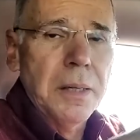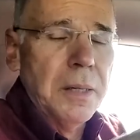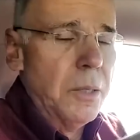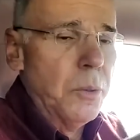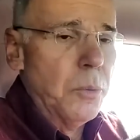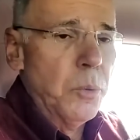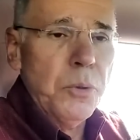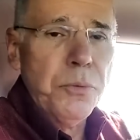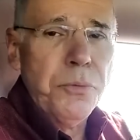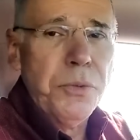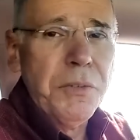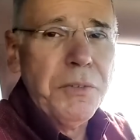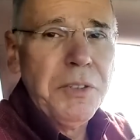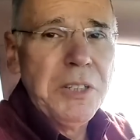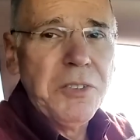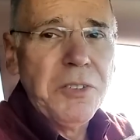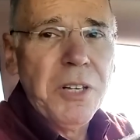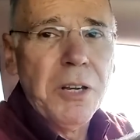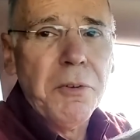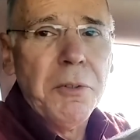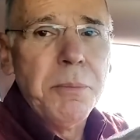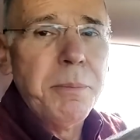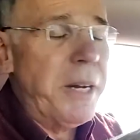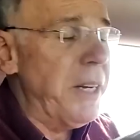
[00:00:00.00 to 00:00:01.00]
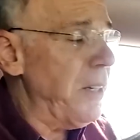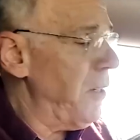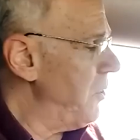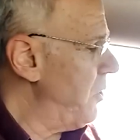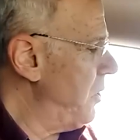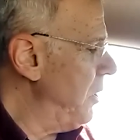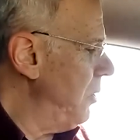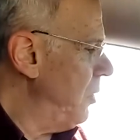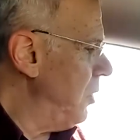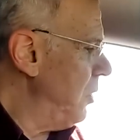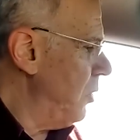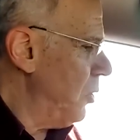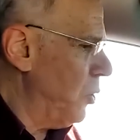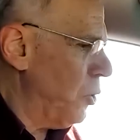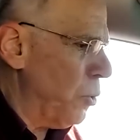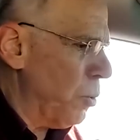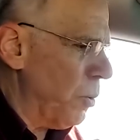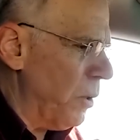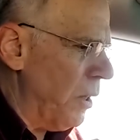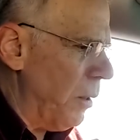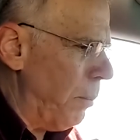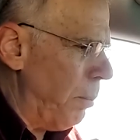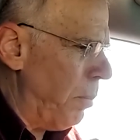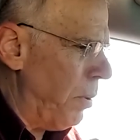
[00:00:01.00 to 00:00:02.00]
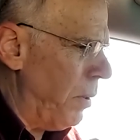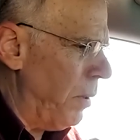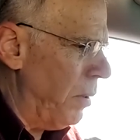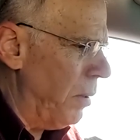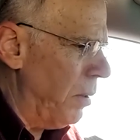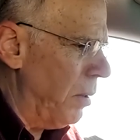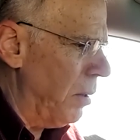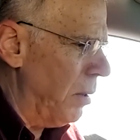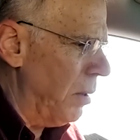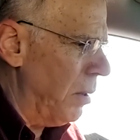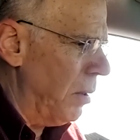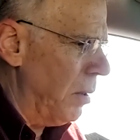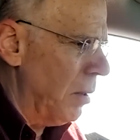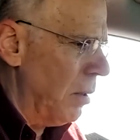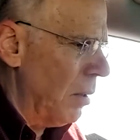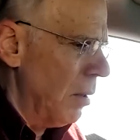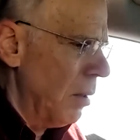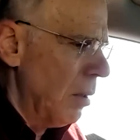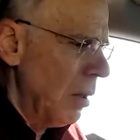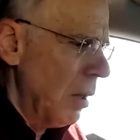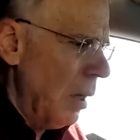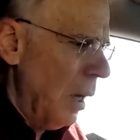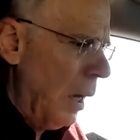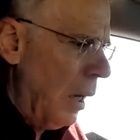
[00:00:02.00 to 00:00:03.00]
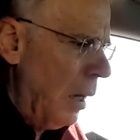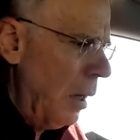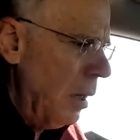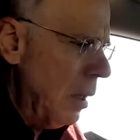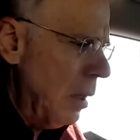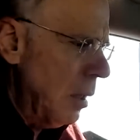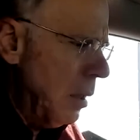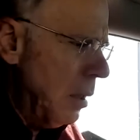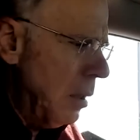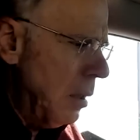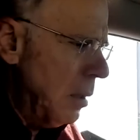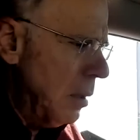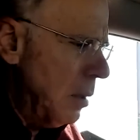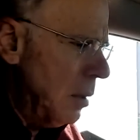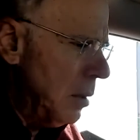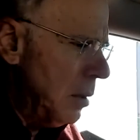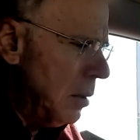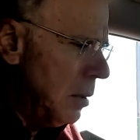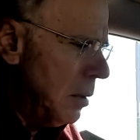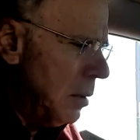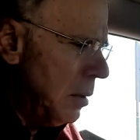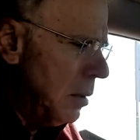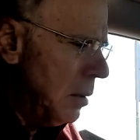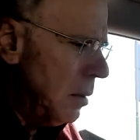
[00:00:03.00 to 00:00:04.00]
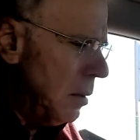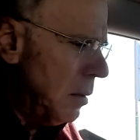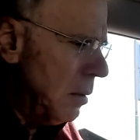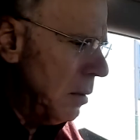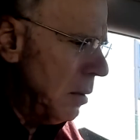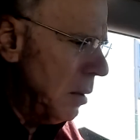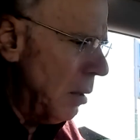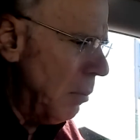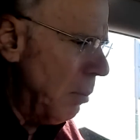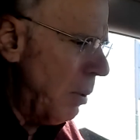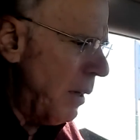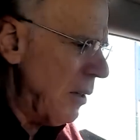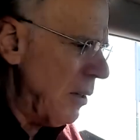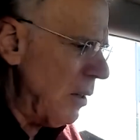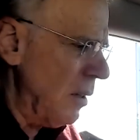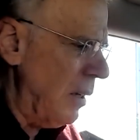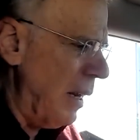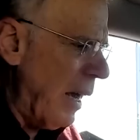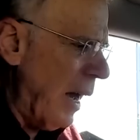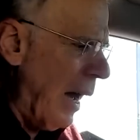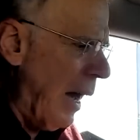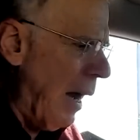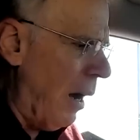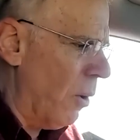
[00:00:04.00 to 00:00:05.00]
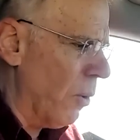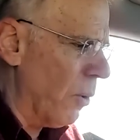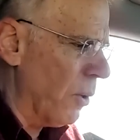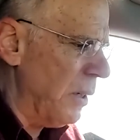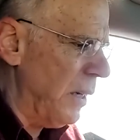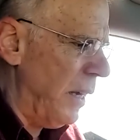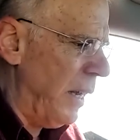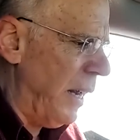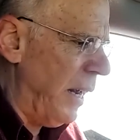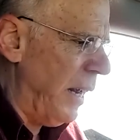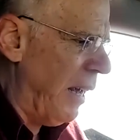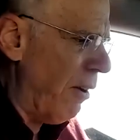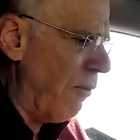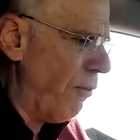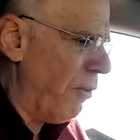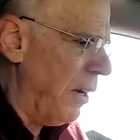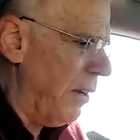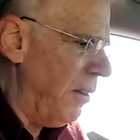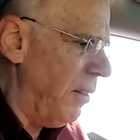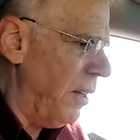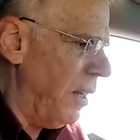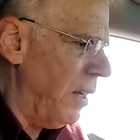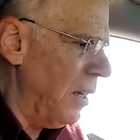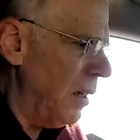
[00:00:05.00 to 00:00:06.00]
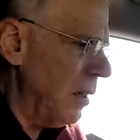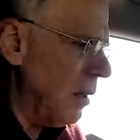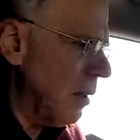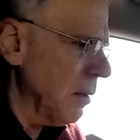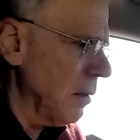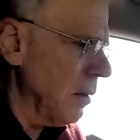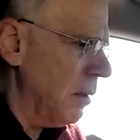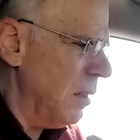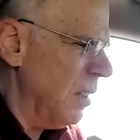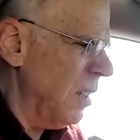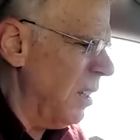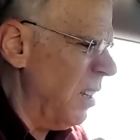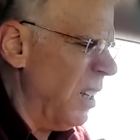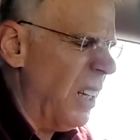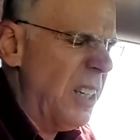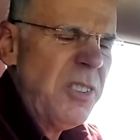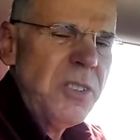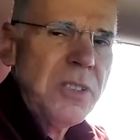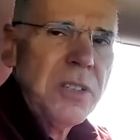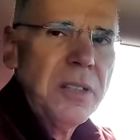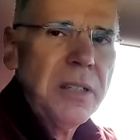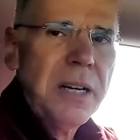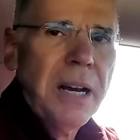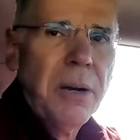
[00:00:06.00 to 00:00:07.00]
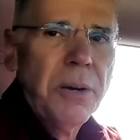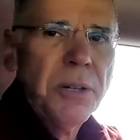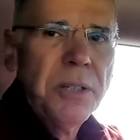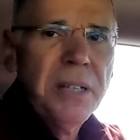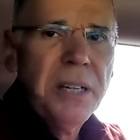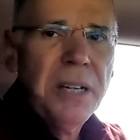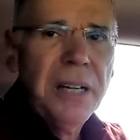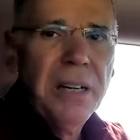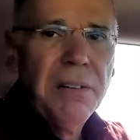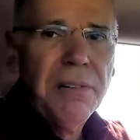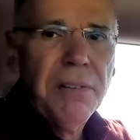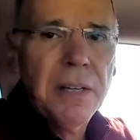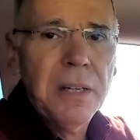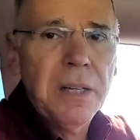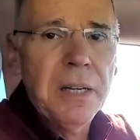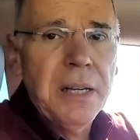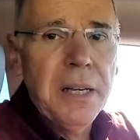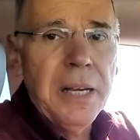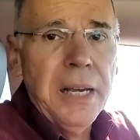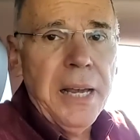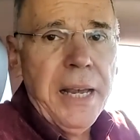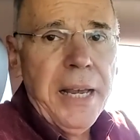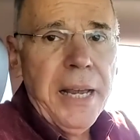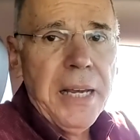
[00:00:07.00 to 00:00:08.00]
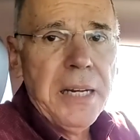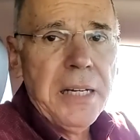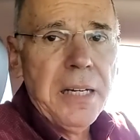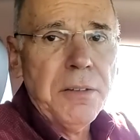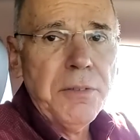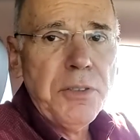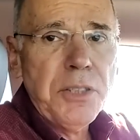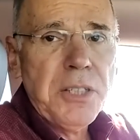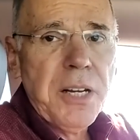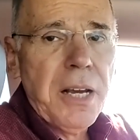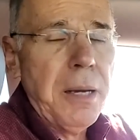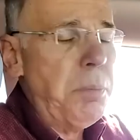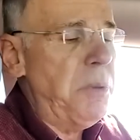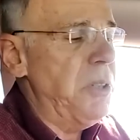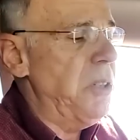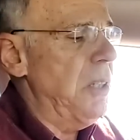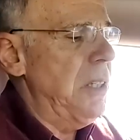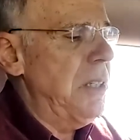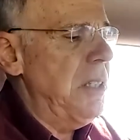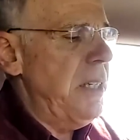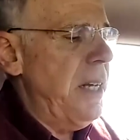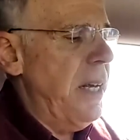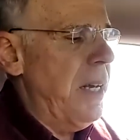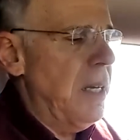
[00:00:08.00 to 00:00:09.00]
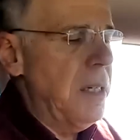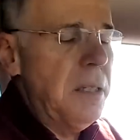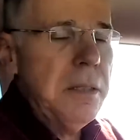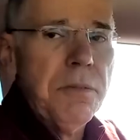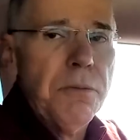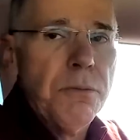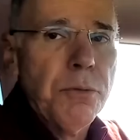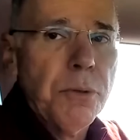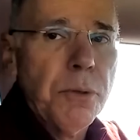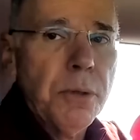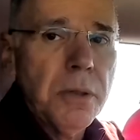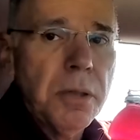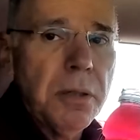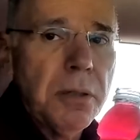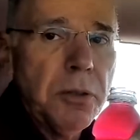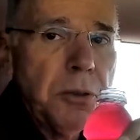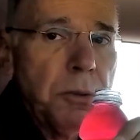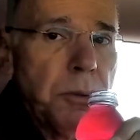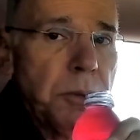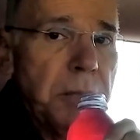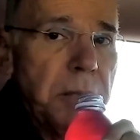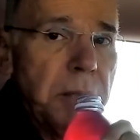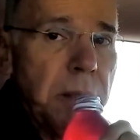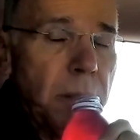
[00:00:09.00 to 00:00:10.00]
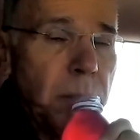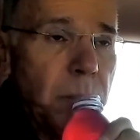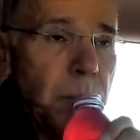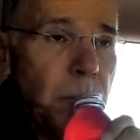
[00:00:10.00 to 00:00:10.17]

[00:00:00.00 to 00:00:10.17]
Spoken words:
We're 57 miles into the trip, about an hour and a half, I think, a little less than an hour and a half, and I've stopped in Indiana for a little drink